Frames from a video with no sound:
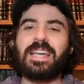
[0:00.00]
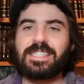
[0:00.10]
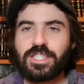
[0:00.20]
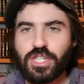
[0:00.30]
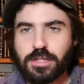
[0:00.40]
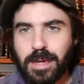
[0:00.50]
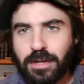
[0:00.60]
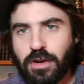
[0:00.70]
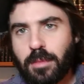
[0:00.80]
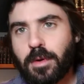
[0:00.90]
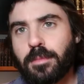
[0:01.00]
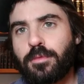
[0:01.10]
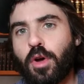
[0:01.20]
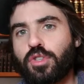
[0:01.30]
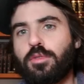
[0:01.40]
esish as mangama
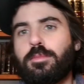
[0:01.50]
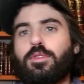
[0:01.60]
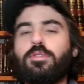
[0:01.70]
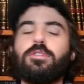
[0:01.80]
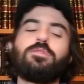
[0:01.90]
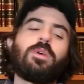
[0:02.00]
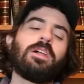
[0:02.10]
noshim pturus,